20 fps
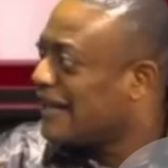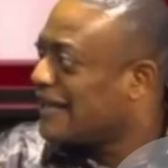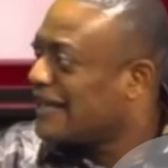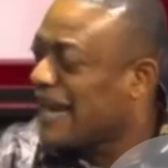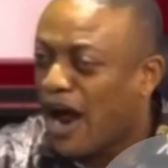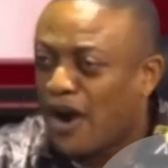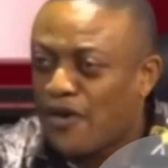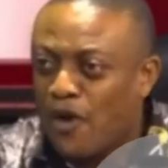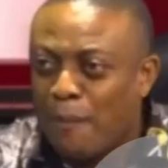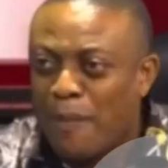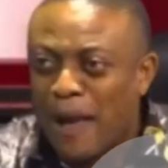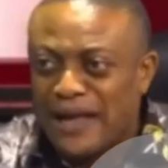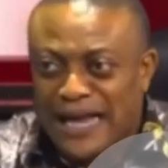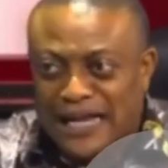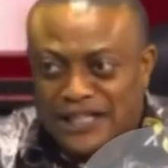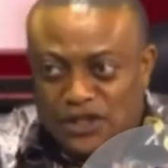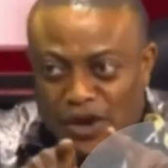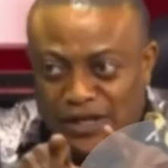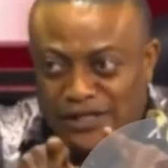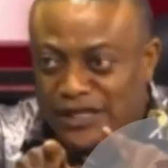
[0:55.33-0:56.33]
Now, no
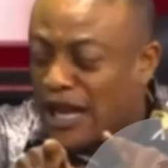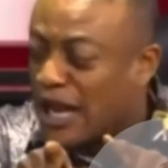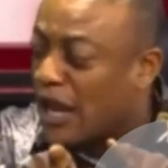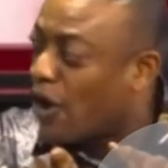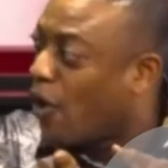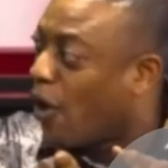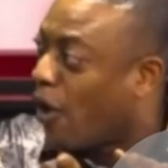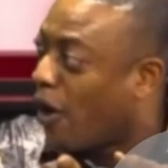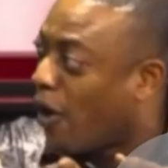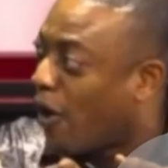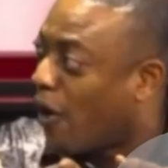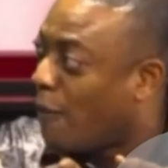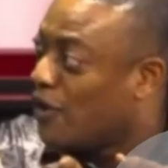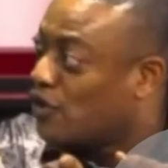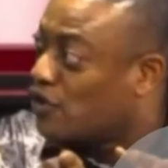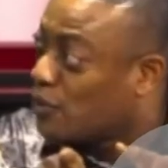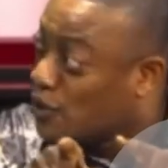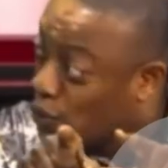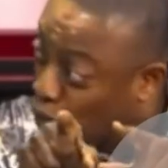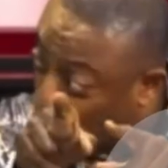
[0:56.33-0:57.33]
back at your say. Or
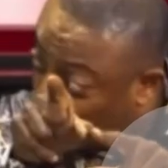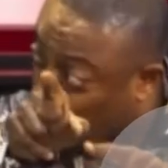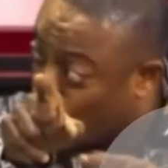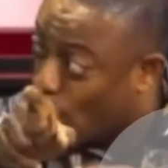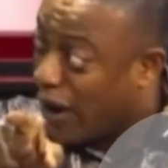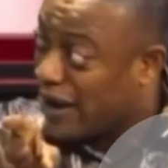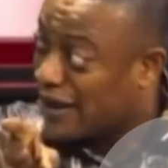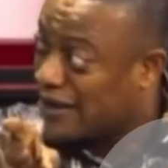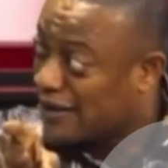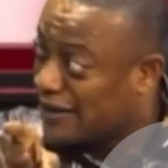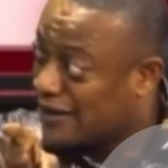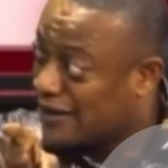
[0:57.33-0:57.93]
be to be too quiet.